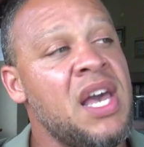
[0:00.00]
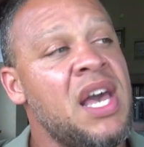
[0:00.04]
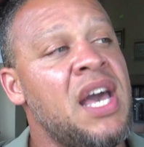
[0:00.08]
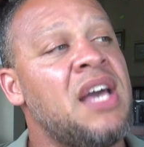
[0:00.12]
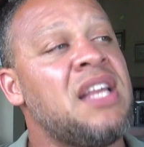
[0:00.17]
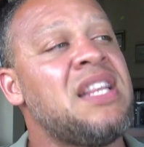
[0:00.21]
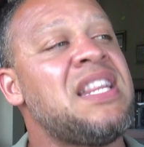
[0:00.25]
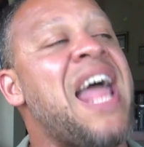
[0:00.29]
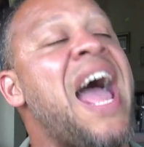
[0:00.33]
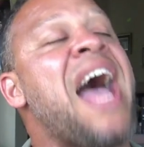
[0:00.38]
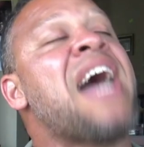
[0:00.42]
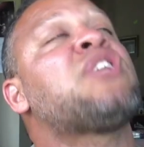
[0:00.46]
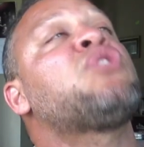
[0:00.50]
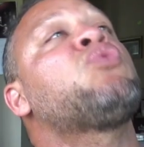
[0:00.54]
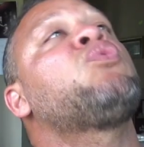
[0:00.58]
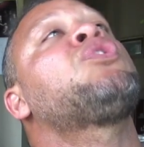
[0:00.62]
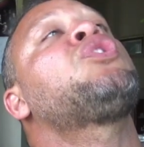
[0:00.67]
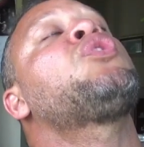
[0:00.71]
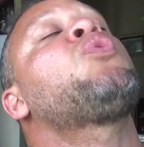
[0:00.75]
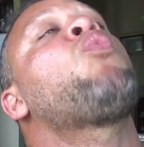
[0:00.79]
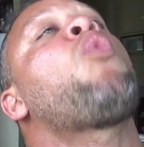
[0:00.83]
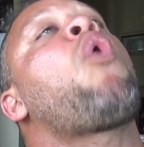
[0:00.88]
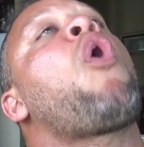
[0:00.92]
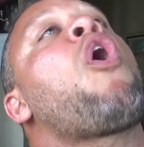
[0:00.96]
And that's what
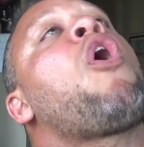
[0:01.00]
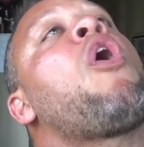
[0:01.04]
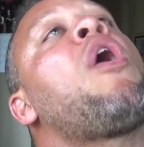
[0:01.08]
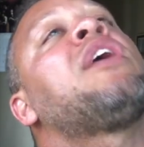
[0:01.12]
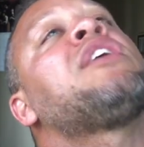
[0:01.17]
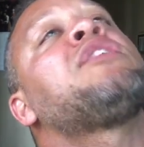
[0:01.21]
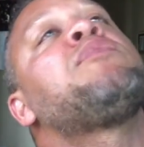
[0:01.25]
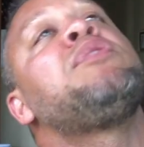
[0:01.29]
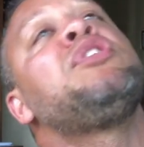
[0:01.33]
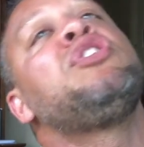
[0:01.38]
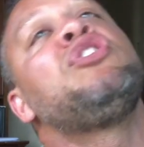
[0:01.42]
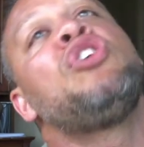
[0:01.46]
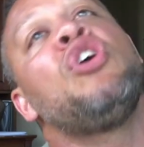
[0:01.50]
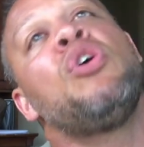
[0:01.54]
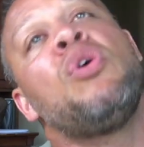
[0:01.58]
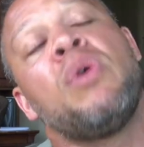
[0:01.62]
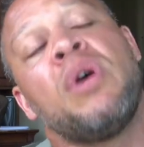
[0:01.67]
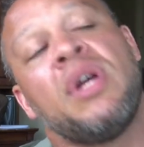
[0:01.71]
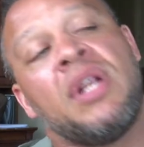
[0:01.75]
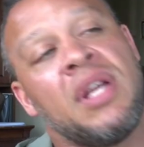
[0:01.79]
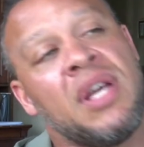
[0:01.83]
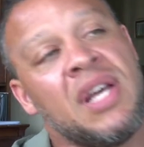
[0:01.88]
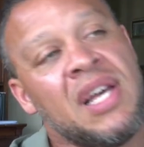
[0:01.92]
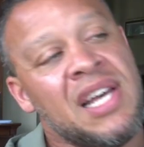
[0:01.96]
the world has been
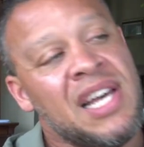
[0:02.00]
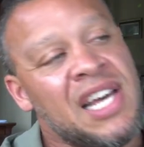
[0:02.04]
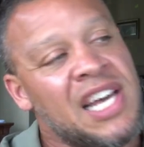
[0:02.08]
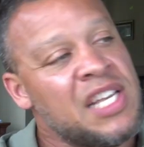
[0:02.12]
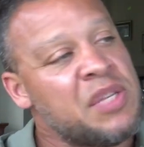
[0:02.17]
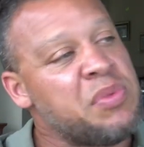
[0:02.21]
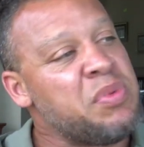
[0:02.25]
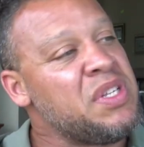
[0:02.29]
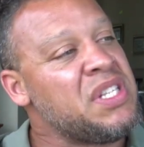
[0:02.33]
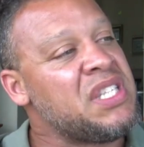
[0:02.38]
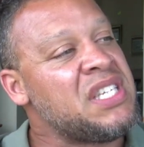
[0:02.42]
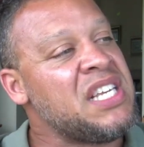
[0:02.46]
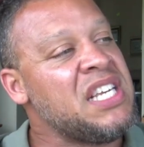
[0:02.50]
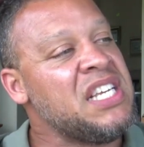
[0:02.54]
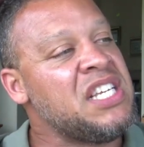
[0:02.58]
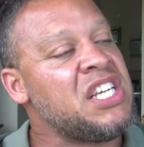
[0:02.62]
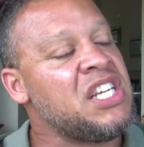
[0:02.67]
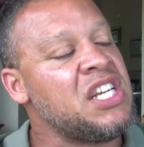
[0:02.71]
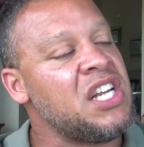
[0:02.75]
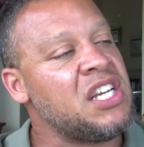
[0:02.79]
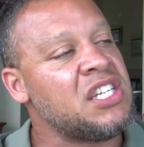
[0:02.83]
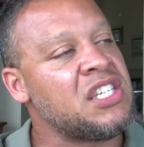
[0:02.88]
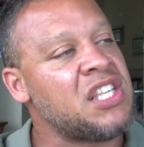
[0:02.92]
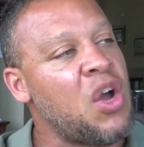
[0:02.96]
doing. It's been
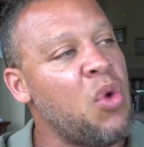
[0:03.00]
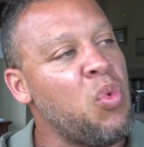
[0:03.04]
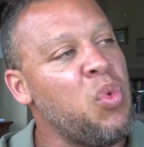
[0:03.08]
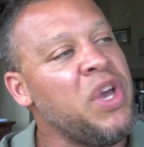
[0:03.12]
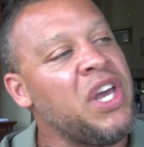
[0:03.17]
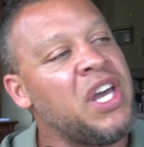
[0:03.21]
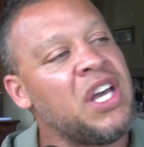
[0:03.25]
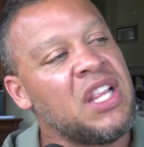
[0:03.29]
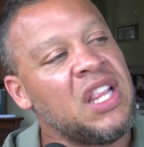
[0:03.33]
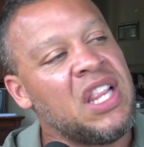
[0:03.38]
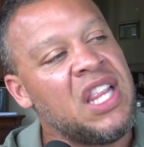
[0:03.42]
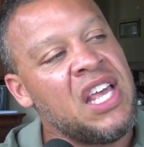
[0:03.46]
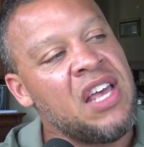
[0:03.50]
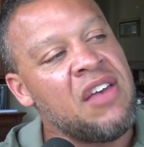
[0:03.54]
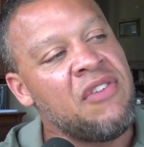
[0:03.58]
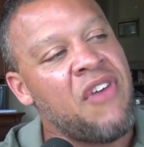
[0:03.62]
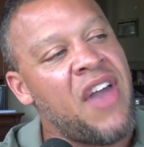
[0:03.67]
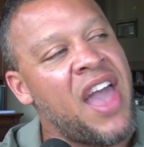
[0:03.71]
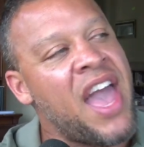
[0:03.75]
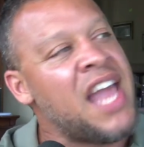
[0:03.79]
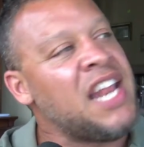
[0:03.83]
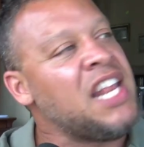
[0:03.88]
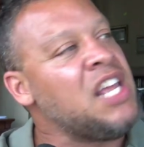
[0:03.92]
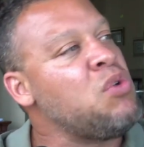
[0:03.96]
teaching us that we could live
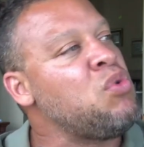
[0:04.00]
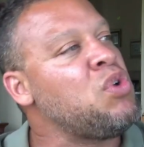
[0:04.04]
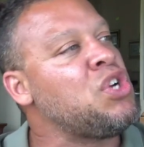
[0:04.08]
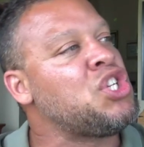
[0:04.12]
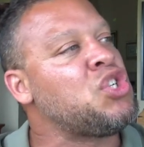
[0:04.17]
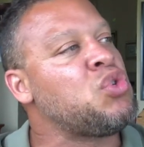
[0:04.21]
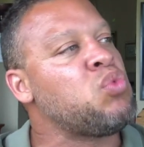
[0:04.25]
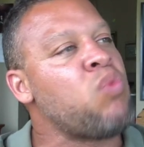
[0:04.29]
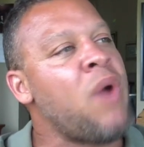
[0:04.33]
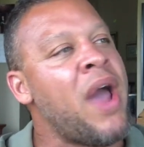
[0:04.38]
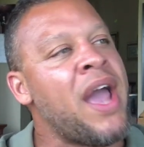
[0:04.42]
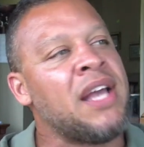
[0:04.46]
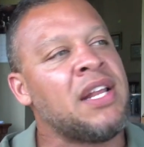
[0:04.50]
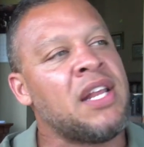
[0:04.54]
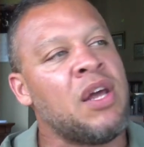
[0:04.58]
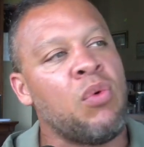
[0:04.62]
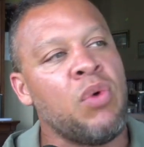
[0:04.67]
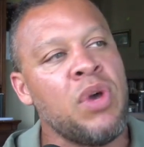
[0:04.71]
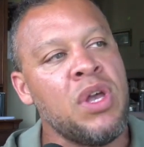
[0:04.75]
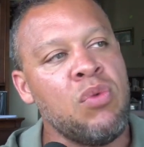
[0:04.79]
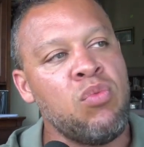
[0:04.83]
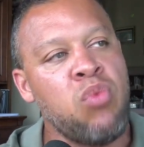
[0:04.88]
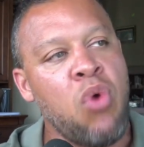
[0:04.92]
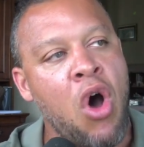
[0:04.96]
any which way that
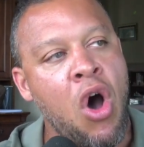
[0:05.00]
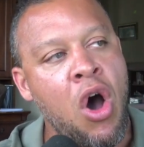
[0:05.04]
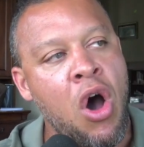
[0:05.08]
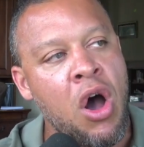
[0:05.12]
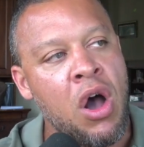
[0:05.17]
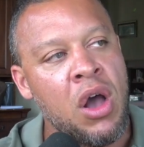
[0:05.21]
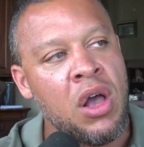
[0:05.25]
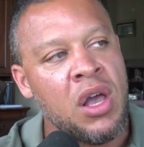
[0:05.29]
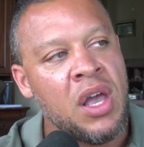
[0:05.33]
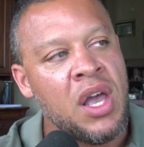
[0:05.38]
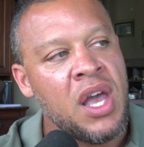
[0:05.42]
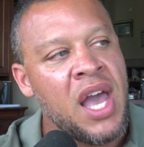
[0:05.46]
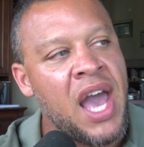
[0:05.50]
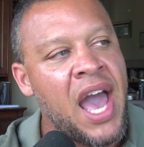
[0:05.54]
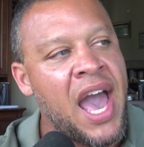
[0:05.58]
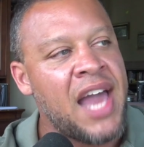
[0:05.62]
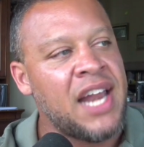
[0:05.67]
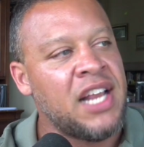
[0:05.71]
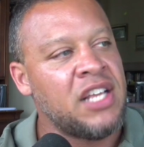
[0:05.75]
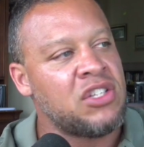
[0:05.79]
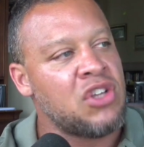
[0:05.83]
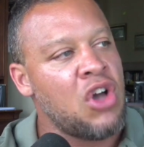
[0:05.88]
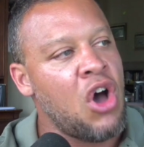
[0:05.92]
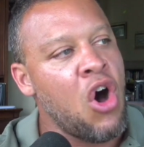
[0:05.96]
we want and
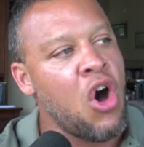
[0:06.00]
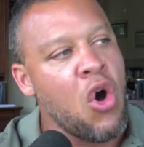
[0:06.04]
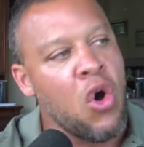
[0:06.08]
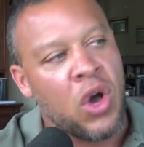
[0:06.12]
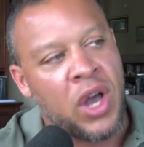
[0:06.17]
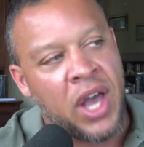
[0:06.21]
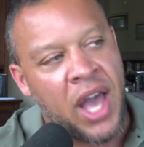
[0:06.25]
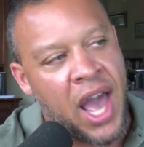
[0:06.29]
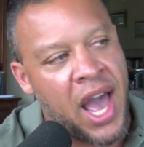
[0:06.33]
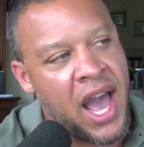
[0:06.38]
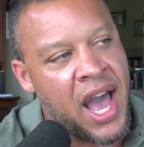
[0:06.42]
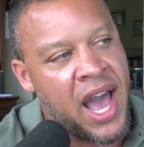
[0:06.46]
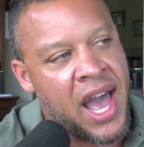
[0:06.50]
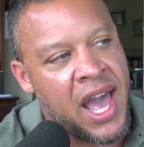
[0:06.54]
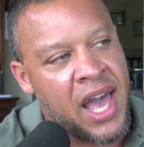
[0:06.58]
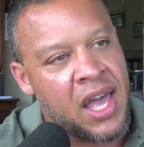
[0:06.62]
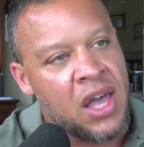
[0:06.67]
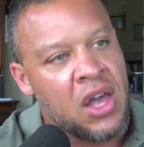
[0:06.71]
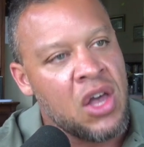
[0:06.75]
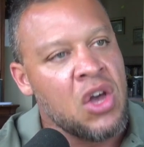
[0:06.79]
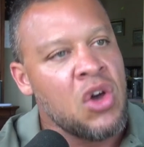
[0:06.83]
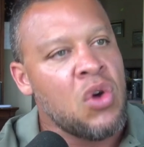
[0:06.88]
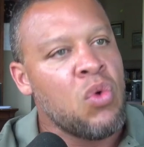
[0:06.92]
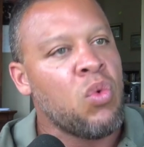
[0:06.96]
it's
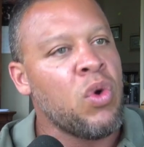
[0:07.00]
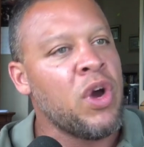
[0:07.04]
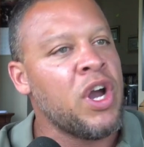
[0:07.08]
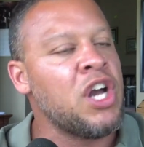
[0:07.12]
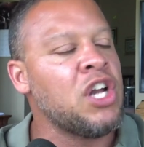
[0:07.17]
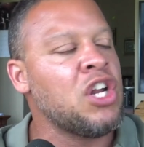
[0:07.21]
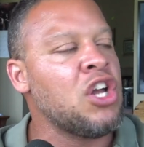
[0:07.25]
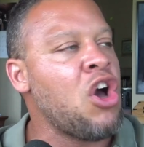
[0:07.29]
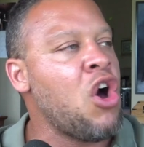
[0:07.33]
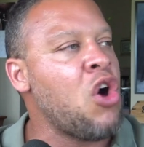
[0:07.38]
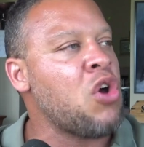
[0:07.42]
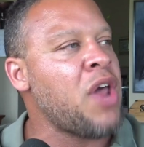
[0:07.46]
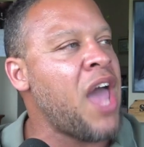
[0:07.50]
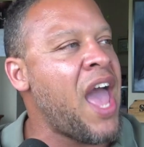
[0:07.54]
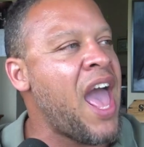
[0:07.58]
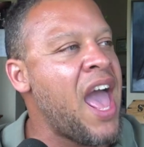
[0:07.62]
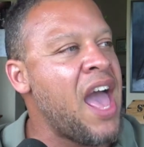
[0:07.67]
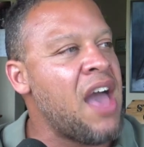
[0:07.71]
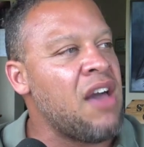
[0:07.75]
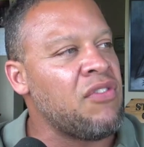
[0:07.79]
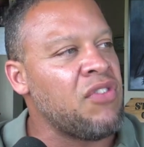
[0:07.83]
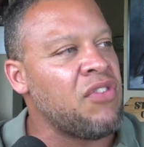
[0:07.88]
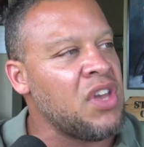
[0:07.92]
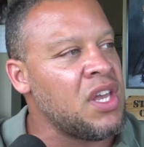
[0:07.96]
okay. We're going to go to
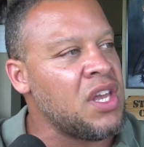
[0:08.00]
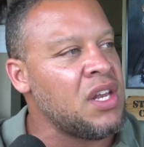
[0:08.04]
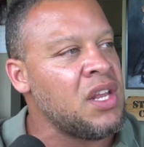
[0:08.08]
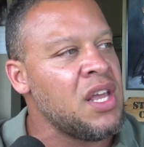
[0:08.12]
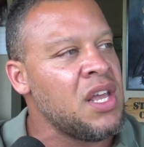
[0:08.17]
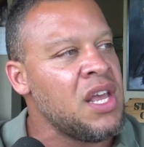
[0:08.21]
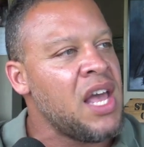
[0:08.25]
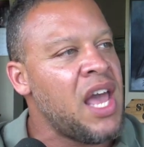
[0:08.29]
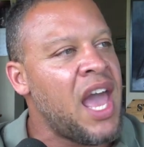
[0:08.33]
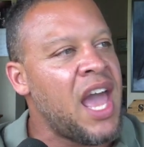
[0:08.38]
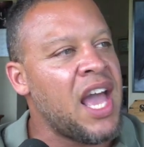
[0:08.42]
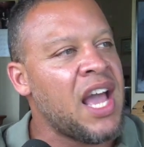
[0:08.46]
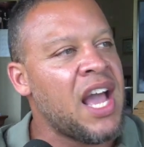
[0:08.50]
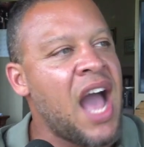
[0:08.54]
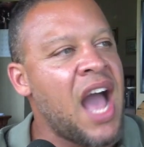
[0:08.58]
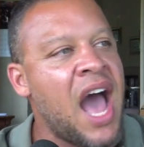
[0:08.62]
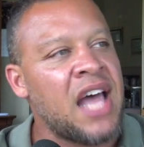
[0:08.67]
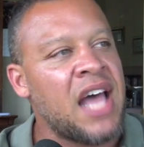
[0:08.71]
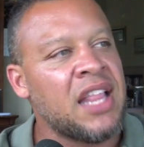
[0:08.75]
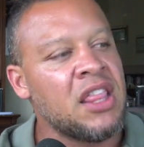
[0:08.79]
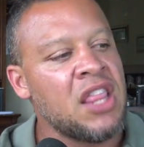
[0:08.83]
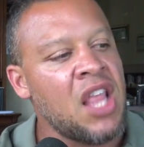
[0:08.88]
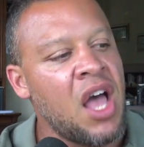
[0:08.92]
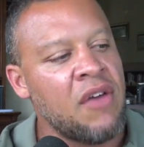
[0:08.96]
heaven and
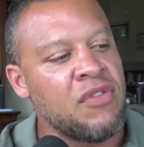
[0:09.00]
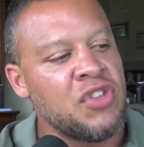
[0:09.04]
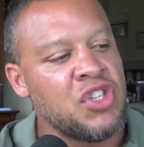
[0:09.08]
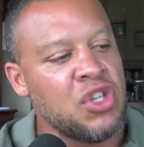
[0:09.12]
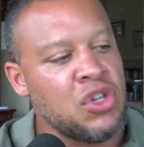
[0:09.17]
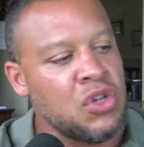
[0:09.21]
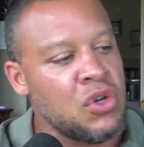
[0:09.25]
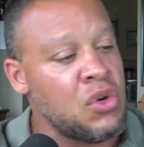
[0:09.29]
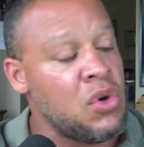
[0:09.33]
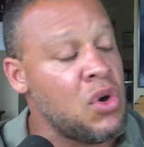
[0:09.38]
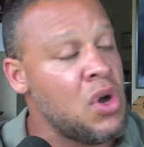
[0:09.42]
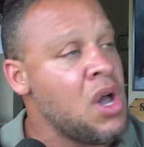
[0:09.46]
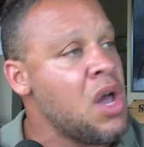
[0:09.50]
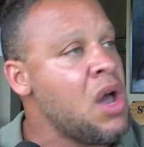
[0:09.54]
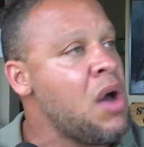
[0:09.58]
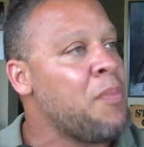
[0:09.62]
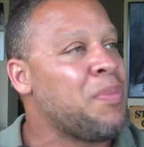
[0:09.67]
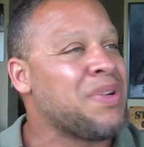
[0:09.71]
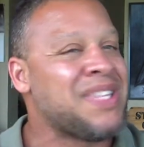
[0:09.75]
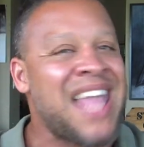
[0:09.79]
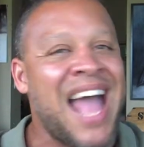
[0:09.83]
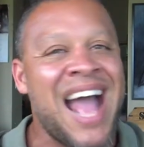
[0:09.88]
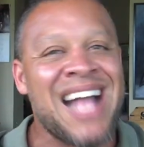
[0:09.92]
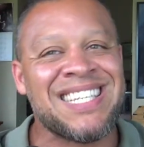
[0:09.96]
God loves you.
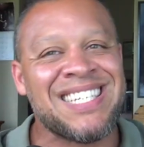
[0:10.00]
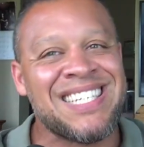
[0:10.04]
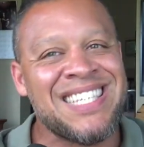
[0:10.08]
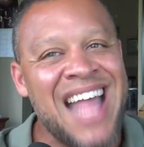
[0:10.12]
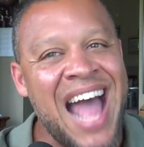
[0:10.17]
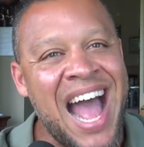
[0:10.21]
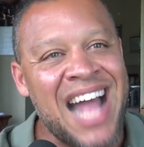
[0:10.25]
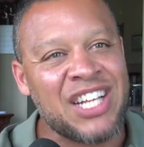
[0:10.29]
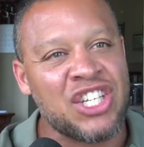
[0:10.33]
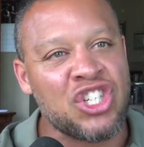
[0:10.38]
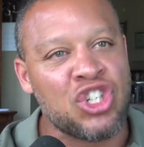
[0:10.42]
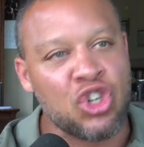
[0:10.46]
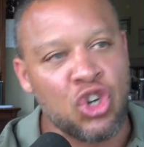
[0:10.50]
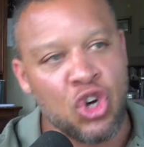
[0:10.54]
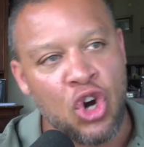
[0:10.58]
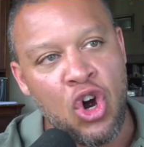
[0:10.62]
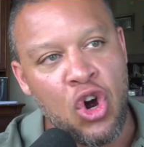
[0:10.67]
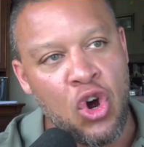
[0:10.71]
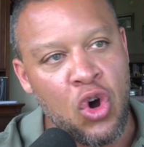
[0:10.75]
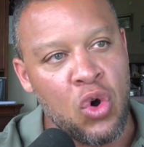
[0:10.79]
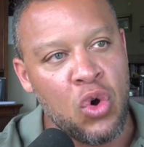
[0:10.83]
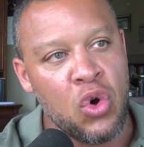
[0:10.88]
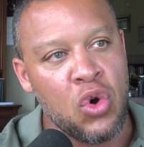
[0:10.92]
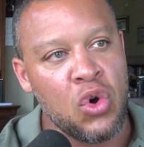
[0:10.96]
But that's not true.